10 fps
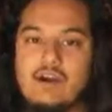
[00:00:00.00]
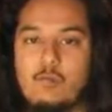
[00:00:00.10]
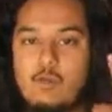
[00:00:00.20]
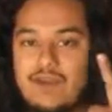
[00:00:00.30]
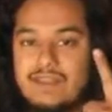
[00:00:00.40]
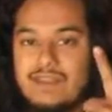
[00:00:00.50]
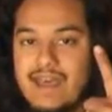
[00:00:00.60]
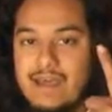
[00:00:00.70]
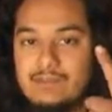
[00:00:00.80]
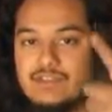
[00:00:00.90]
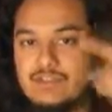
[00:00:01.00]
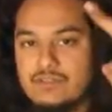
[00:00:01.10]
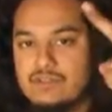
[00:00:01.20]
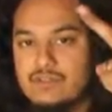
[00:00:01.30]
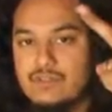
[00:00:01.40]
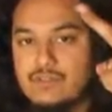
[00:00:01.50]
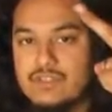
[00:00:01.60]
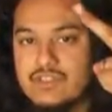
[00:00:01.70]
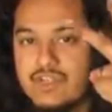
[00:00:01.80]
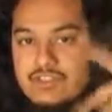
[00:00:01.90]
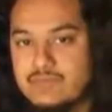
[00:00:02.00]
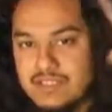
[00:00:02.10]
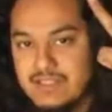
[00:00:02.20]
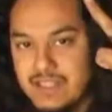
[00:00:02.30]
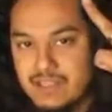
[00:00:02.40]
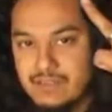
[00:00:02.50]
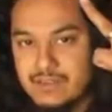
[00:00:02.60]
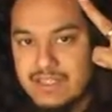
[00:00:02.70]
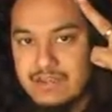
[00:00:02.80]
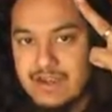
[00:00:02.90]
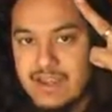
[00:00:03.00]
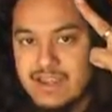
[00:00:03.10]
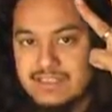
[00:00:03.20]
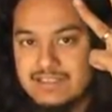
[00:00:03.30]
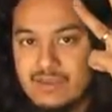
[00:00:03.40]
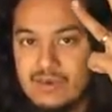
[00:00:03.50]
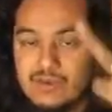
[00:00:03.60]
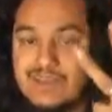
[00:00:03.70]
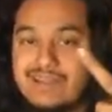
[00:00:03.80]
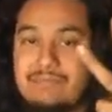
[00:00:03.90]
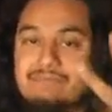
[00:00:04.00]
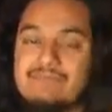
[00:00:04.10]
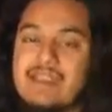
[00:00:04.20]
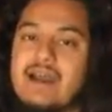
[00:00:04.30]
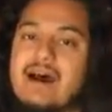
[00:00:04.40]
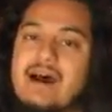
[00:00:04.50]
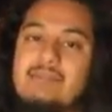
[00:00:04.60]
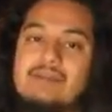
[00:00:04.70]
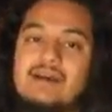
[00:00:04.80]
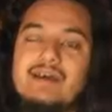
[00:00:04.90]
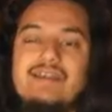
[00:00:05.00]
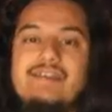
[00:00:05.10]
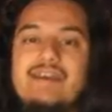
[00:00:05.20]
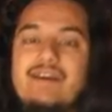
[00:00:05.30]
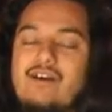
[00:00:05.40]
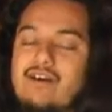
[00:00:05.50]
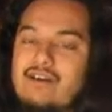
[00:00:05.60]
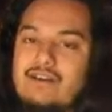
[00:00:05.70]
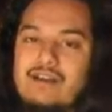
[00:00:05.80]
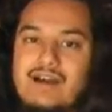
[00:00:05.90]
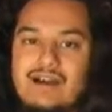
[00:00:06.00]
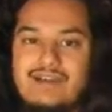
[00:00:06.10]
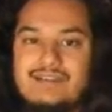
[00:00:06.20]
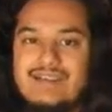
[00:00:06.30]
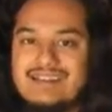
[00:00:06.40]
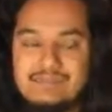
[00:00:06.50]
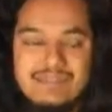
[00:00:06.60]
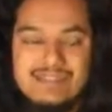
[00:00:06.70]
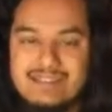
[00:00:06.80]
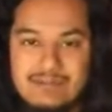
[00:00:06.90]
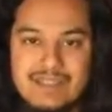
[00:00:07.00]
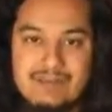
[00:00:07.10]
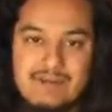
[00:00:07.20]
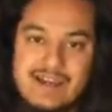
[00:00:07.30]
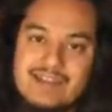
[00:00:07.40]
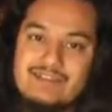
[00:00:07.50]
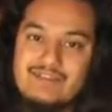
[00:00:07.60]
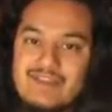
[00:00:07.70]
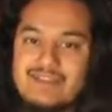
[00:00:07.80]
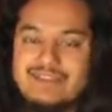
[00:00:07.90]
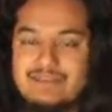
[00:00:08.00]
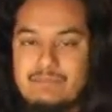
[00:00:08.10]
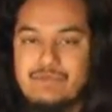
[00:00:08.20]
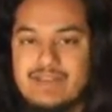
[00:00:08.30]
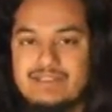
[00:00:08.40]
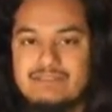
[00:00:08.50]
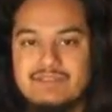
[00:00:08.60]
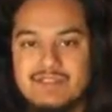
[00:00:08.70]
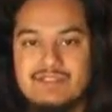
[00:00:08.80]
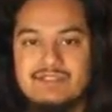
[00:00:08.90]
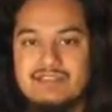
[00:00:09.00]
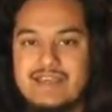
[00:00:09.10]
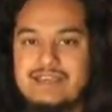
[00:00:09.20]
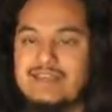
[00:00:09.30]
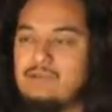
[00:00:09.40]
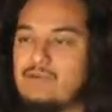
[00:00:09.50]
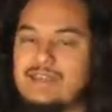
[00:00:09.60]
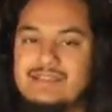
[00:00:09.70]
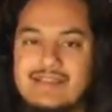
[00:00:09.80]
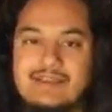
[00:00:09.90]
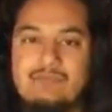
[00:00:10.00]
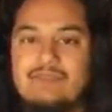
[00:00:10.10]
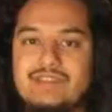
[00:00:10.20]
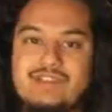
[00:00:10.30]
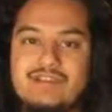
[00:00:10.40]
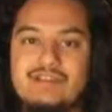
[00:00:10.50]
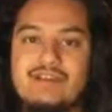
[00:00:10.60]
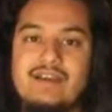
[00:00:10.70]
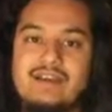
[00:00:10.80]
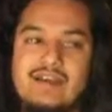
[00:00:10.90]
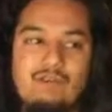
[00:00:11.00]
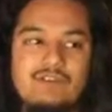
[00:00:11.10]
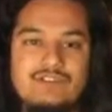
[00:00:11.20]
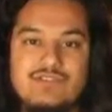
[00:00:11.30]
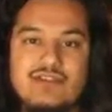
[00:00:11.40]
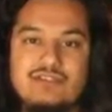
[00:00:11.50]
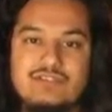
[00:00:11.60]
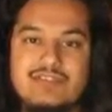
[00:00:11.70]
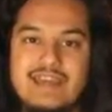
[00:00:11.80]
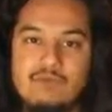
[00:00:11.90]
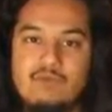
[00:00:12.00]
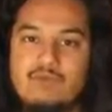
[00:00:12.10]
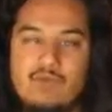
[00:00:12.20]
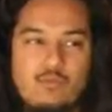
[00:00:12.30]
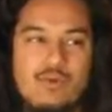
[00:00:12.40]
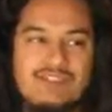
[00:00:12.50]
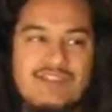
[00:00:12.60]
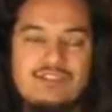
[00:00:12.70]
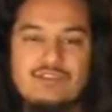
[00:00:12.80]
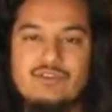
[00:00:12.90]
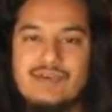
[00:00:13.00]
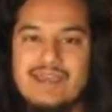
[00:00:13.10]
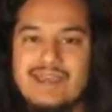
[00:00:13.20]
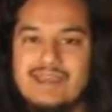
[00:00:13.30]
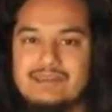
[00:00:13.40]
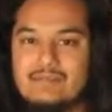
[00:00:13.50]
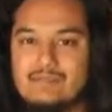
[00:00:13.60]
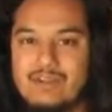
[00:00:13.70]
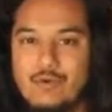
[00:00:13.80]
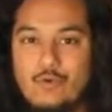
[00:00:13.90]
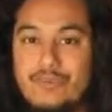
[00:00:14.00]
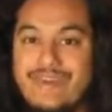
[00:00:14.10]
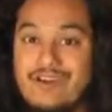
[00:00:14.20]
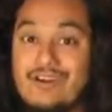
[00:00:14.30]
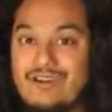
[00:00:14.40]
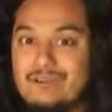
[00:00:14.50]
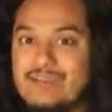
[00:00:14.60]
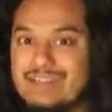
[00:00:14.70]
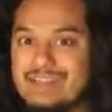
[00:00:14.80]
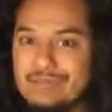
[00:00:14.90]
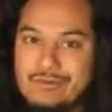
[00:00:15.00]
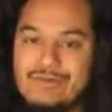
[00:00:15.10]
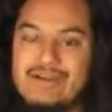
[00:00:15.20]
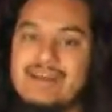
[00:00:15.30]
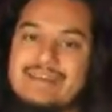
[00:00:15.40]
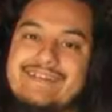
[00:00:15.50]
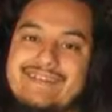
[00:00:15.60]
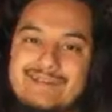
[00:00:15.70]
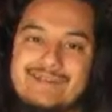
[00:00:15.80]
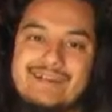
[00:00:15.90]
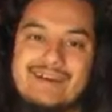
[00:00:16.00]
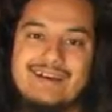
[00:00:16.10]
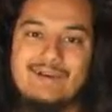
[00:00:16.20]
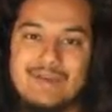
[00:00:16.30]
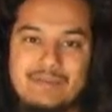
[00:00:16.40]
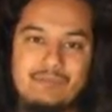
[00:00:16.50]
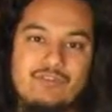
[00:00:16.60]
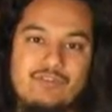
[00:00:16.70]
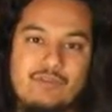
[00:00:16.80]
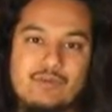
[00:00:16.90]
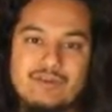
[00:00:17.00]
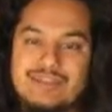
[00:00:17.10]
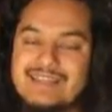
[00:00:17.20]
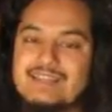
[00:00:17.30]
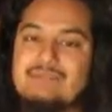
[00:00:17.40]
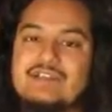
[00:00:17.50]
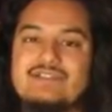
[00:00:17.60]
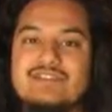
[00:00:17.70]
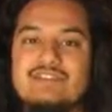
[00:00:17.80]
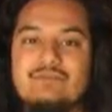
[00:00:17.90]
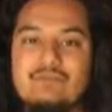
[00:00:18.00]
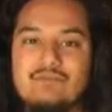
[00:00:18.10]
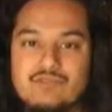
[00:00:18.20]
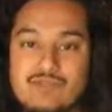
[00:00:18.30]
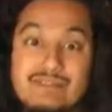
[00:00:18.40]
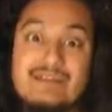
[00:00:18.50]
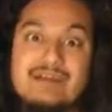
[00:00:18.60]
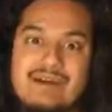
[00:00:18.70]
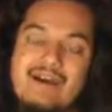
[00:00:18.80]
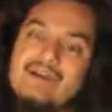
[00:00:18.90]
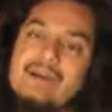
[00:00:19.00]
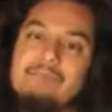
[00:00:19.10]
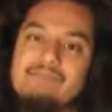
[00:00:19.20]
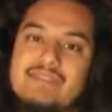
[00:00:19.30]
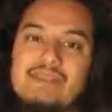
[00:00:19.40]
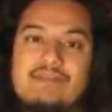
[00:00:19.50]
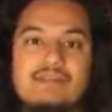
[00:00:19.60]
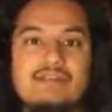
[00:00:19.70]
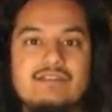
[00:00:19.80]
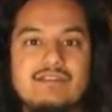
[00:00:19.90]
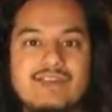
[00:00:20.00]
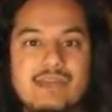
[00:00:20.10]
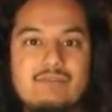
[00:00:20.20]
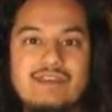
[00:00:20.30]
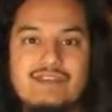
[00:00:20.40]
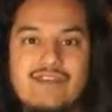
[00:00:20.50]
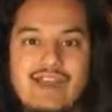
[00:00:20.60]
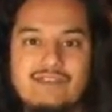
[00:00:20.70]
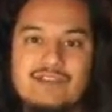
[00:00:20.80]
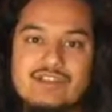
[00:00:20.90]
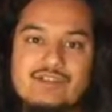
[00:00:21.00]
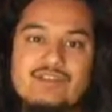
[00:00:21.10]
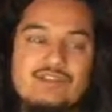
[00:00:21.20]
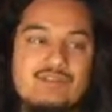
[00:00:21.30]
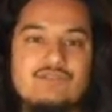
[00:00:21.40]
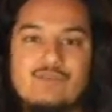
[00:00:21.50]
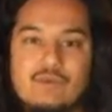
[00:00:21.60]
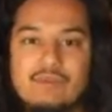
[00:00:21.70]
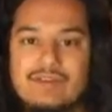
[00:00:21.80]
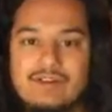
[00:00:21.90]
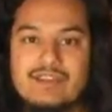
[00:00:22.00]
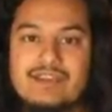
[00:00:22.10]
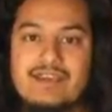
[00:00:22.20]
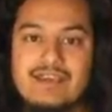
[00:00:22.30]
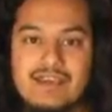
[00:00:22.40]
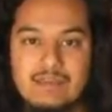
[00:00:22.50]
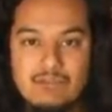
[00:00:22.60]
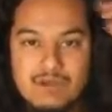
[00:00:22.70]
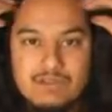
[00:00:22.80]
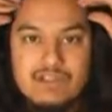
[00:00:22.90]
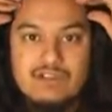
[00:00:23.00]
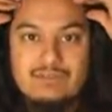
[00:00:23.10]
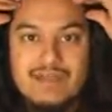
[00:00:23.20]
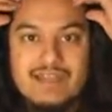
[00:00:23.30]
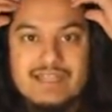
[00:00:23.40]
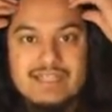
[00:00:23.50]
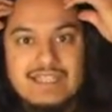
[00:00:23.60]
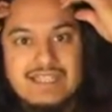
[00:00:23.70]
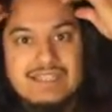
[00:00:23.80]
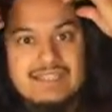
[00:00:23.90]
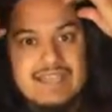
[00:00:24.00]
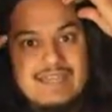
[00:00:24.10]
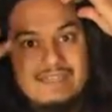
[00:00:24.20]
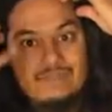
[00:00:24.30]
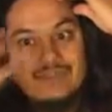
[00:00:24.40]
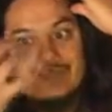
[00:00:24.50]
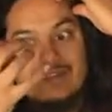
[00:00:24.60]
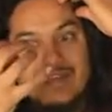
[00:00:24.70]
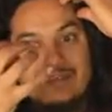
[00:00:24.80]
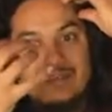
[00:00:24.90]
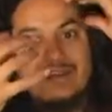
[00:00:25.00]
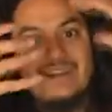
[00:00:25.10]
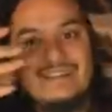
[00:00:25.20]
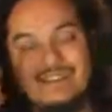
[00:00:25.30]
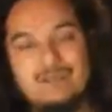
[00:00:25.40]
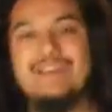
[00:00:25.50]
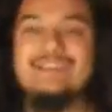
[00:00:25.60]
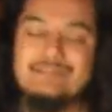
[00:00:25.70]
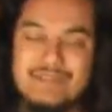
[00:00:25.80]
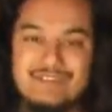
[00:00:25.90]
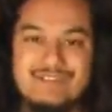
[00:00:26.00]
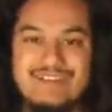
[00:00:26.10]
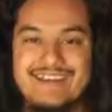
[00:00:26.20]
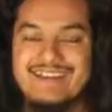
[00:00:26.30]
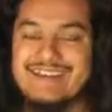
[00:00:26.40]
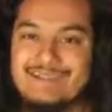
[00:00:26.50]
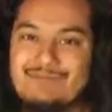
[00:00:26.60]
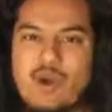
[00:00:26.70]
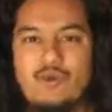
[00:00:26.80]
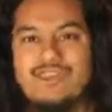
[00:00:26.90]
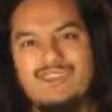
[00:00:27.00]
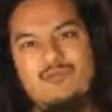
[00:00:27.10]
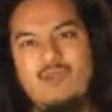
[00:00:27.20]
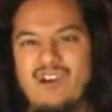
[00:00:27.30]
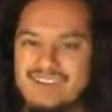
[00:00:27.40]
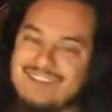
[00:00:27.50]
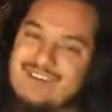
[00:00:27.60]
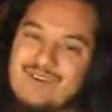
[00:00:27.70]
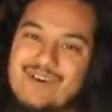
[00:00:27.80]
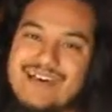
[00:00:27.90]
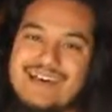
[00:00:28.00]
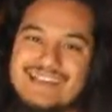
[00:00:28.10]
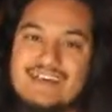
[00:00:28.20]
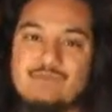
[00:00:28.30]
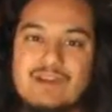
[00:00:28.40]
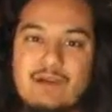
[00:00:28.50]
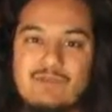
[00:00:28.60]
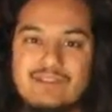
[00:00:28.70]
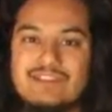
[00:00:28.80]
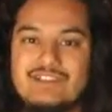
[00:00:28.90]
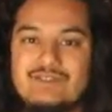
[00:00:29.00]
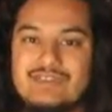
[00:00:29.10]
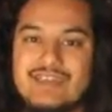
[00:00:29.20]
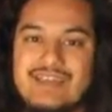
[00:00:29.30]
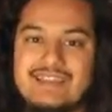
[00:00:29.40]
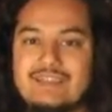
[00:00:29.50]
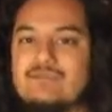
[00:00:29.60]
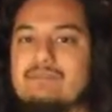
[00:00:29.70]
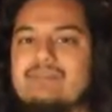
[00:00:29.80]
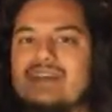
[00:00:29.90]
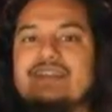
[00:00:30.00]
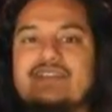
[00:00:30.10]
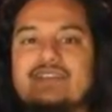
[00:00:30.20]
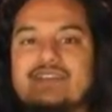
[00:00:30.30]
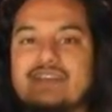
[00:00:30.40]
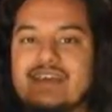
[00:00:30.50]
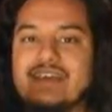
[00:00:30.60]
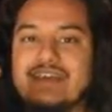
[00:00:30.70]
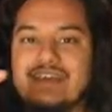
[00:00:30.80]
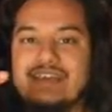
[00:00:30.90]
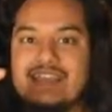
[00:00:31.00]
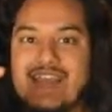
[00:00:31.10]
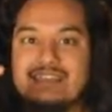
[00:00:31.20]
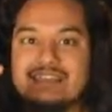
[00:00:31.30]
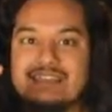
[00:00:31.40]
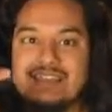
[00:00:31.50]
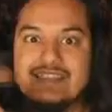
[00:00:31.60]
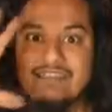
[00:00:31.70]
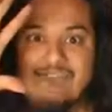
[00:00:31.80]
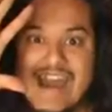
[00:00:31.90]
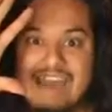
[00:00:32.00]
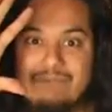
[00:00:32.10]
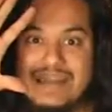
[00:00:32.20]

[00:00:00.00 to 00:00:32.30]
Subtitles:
are 1, the aperture, 2, the shutter speed, and 3, your ISO, okay? They are not to be intimidated by. They're very simple concepts to understand. They work in tandem with each other, and once you can understand what they do and who they are and what they do, then you can go ahead and move forward and get these pictures that you've been dreaming about. And the camera that you have, you can use it to its full ability and work with your mind in tandem with your camera to create these pictures that you know that you want. So that's what I want to teach you today, and that's what I'm going to teach you today in less than 5